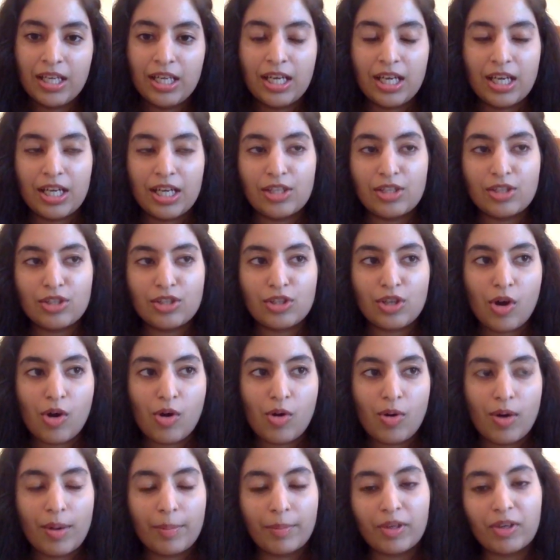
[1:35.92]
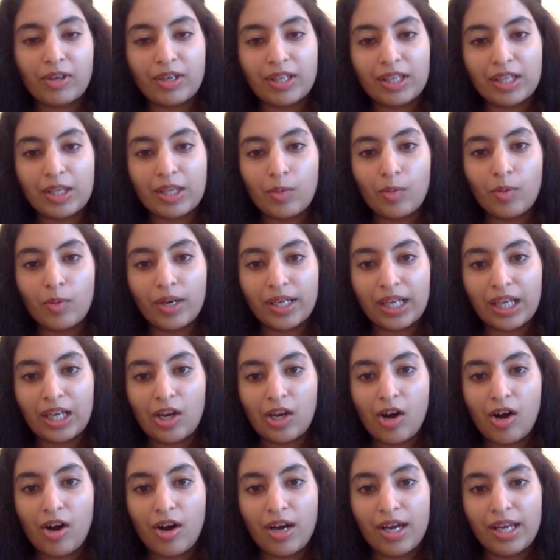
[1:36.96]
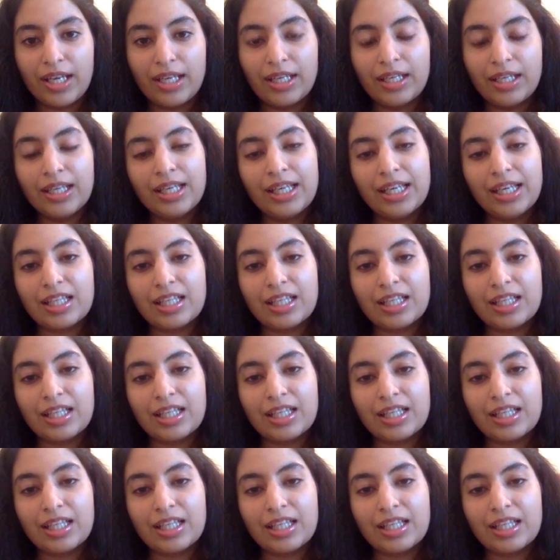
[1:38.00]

And so I'm currently working on